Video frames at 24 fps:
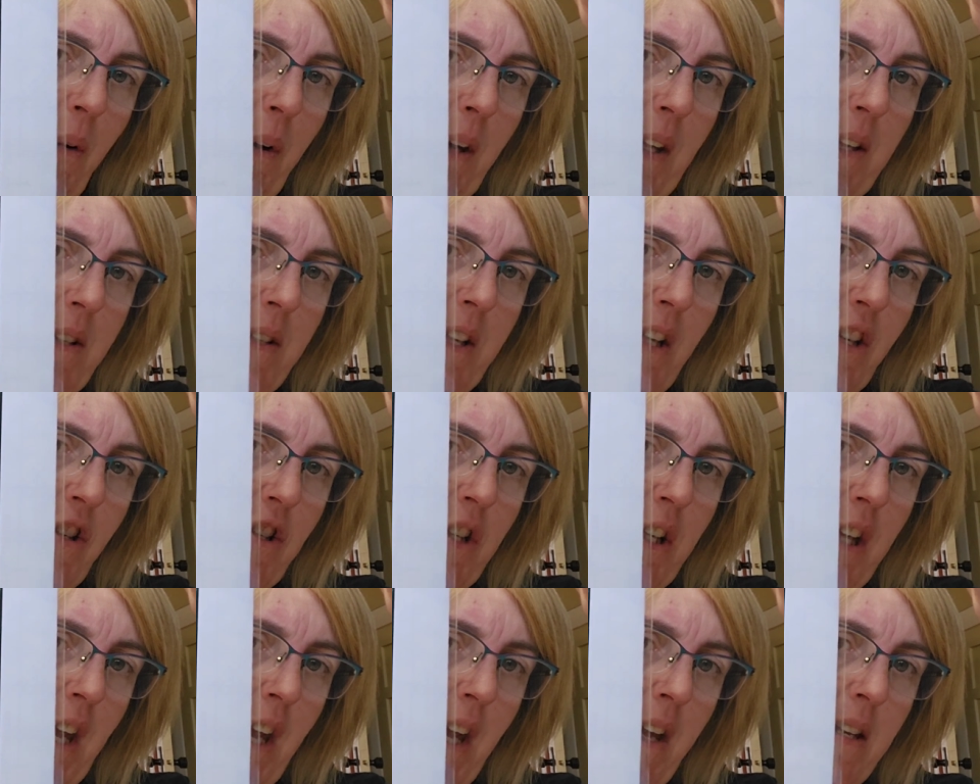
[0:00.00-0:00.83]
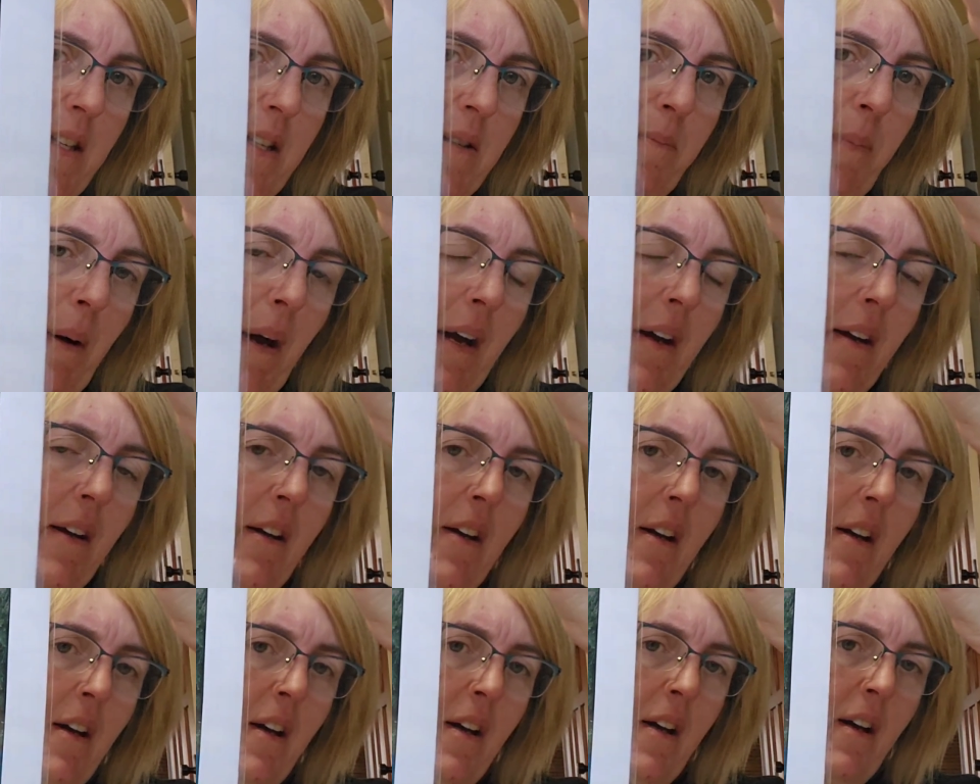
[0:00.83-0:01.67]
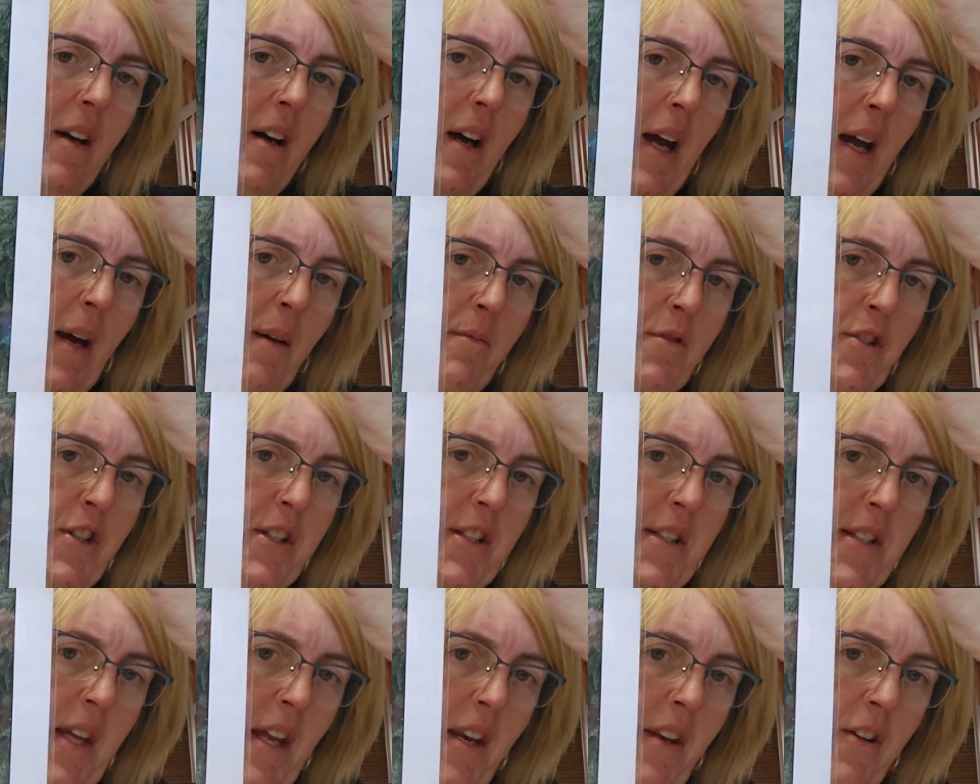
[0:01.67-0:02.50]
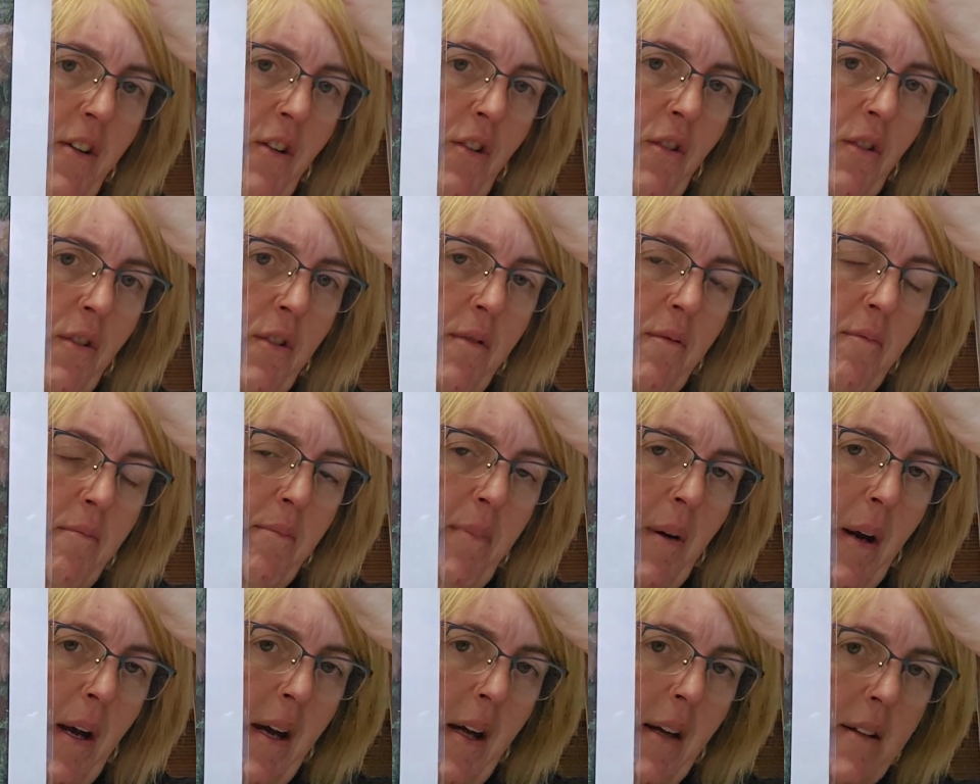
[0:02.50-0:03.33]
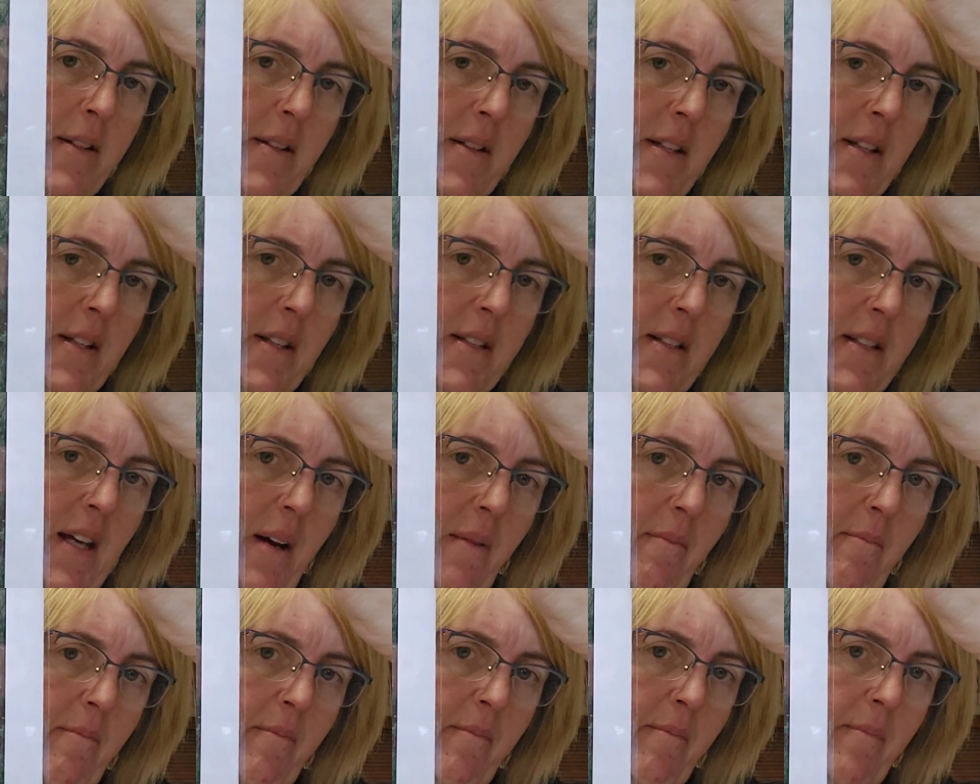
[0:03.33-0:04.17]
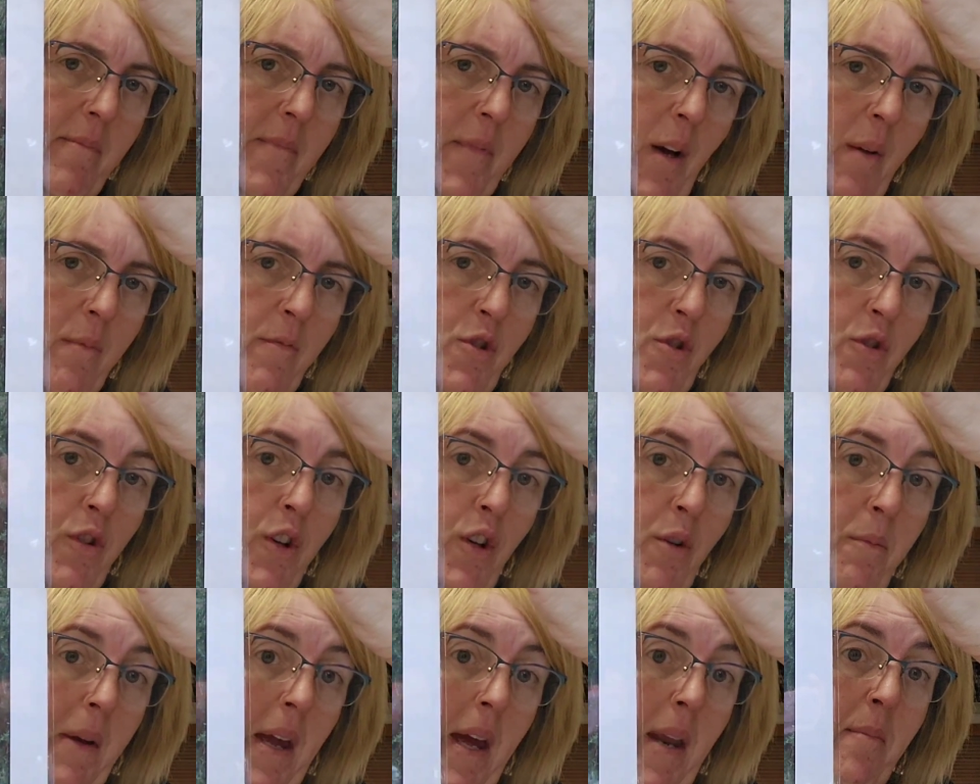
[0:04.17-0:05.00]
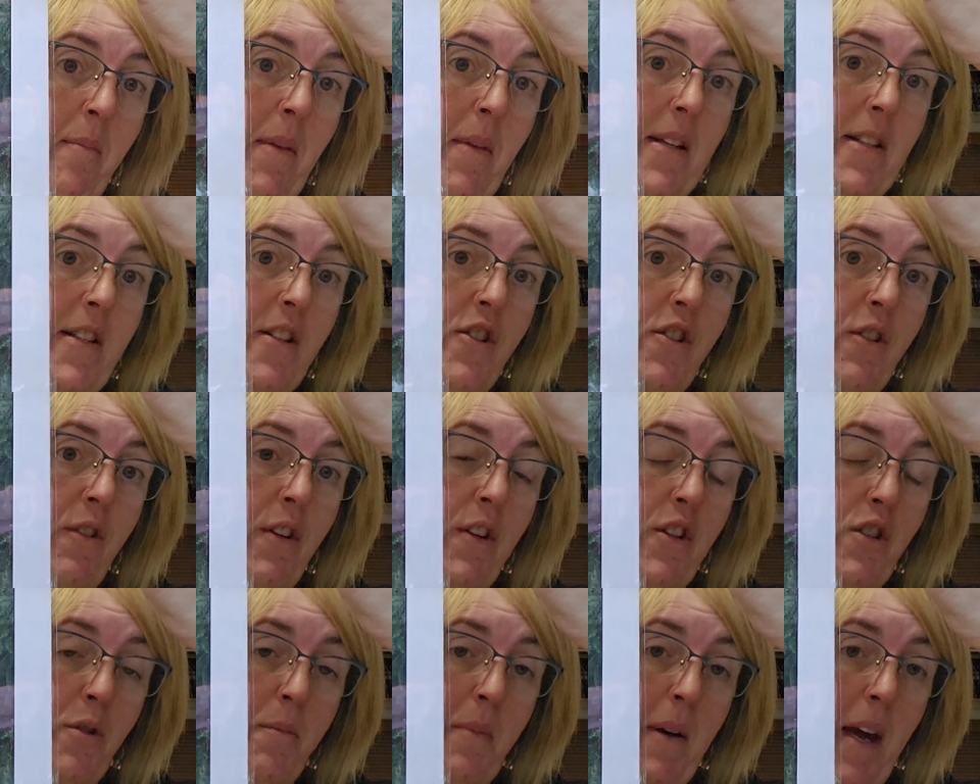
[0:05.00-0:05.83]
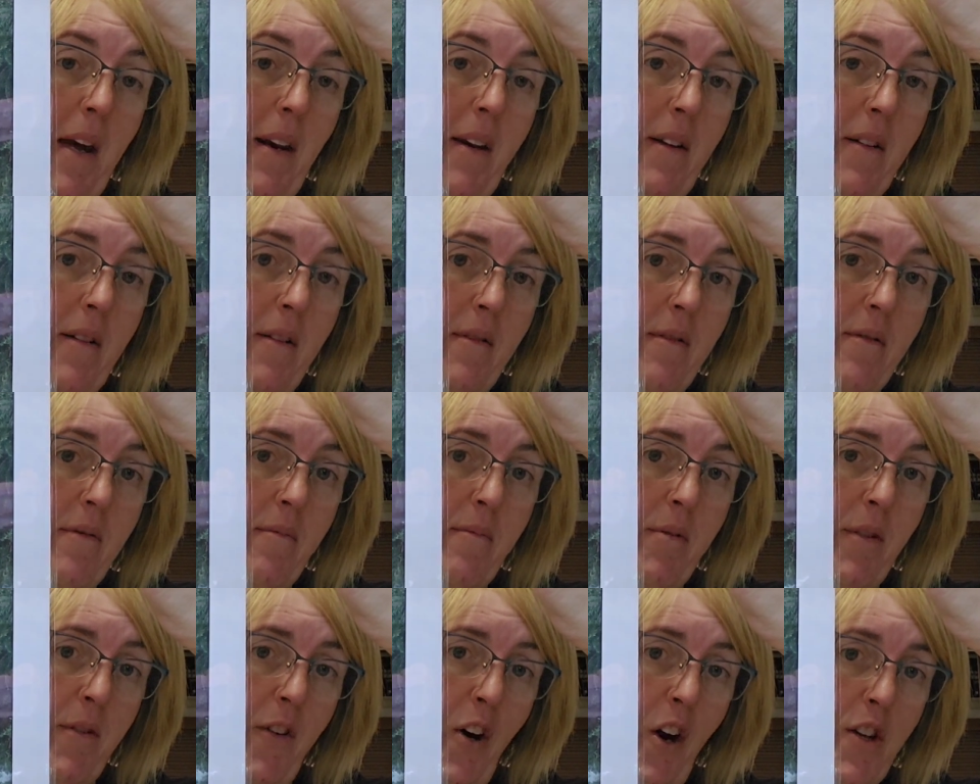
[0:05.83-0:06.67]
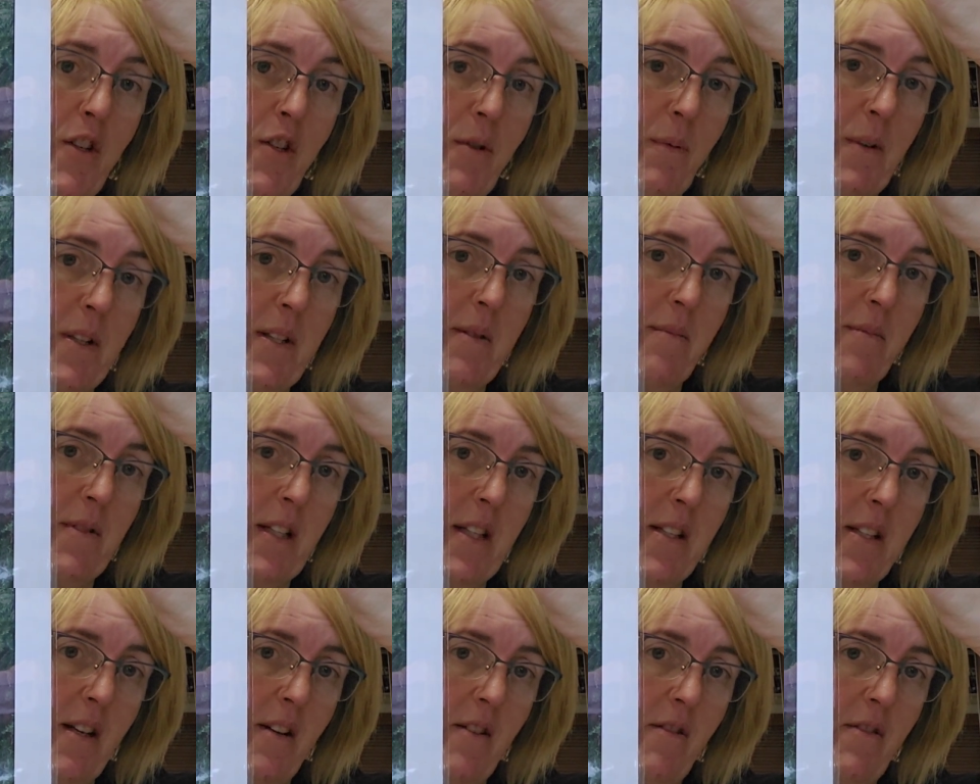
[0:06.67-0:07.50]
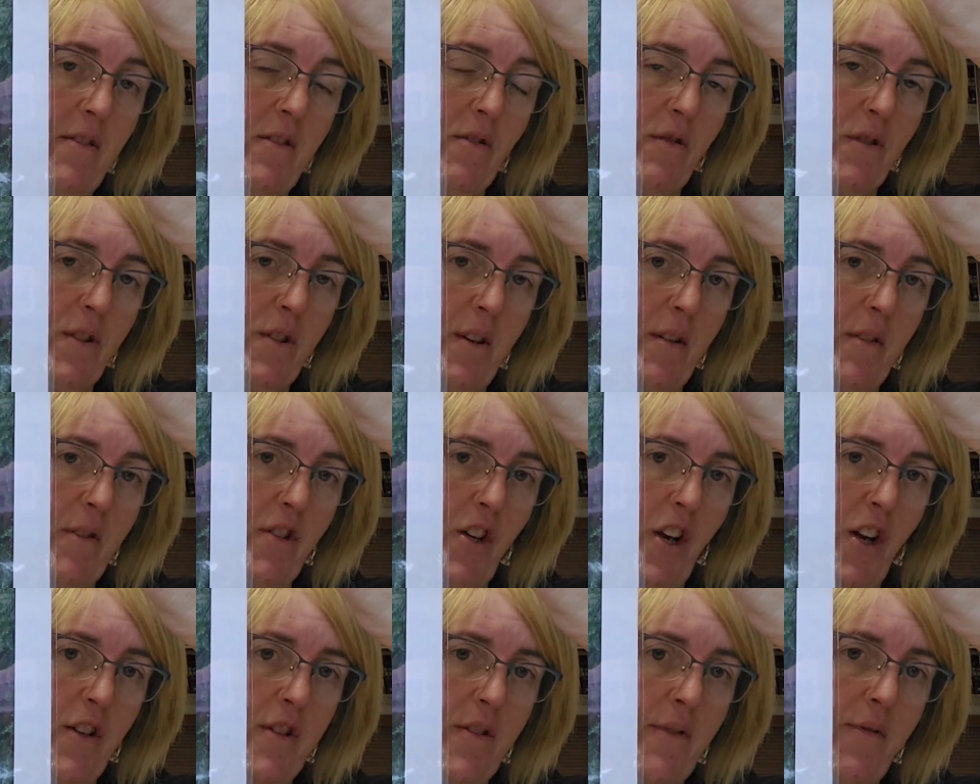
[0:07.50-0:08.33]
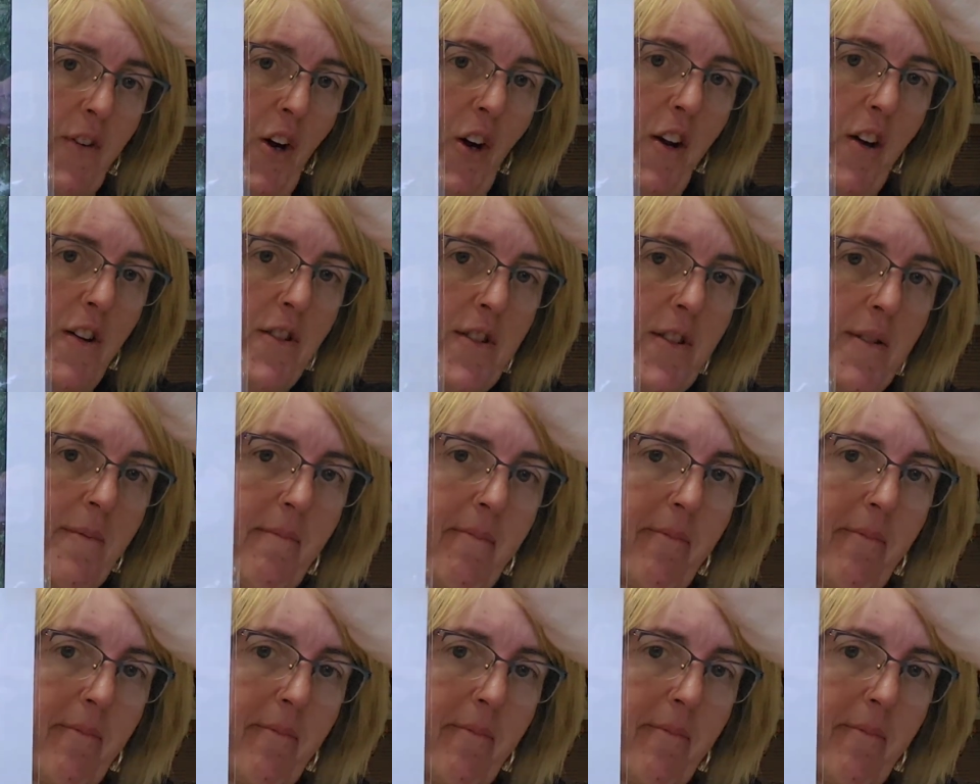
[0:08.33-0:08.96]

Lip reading: it is that she has, but she's done it on. But it's I'm sure you'll be able to message her and she'll be able to provide you with some details or show you some photos.